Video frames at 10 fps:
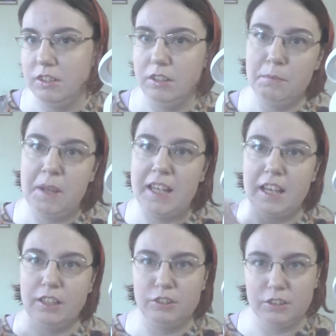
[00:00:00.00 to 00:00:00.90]
to make
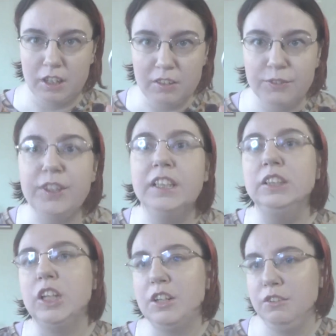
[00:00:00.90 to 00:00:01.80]
extra coverage
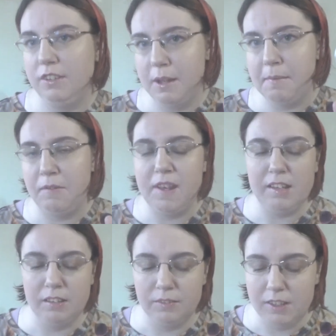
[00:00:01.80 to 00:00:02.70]
or to set my
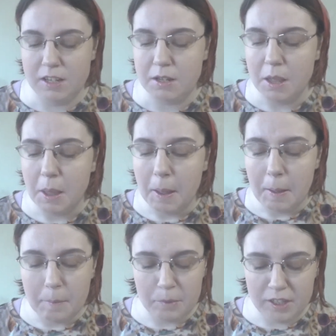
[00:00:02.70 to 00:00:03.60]
face, everything.
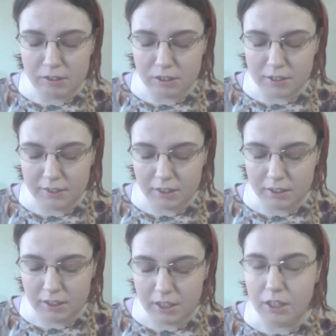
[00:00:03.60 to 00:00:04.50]
But this, on the other
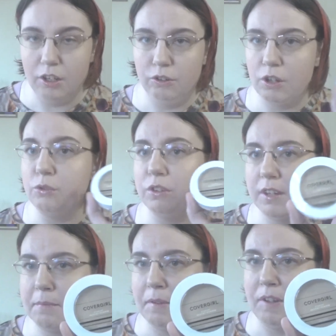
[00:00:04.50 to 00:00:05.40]
hand, don't
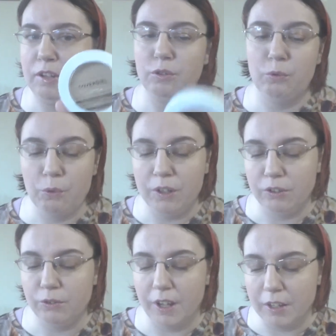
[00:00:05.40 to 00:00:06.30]
set my face
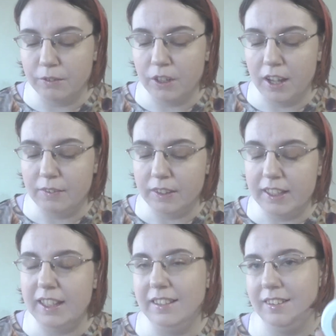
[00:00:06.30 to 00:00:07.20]
whatsoever. I feel
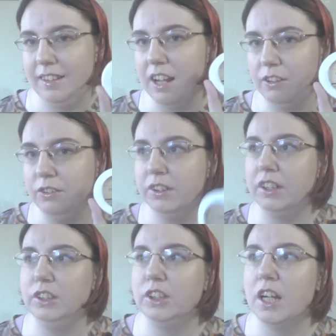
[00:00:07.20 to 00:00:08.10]
like it does not do a
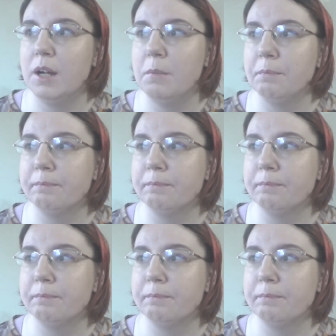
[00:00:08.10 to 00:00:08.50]
good job